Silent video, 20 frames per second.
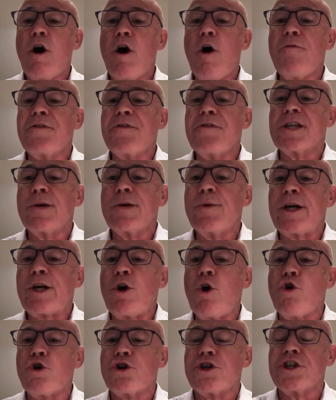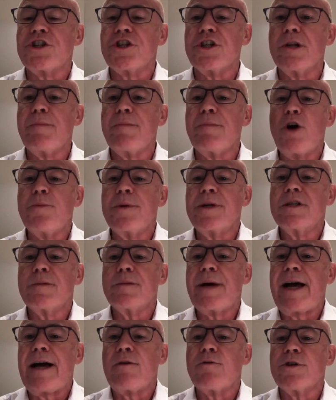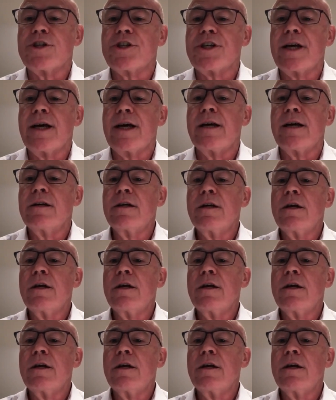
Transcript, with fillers: Obviously, we're cautious at the moment about uh,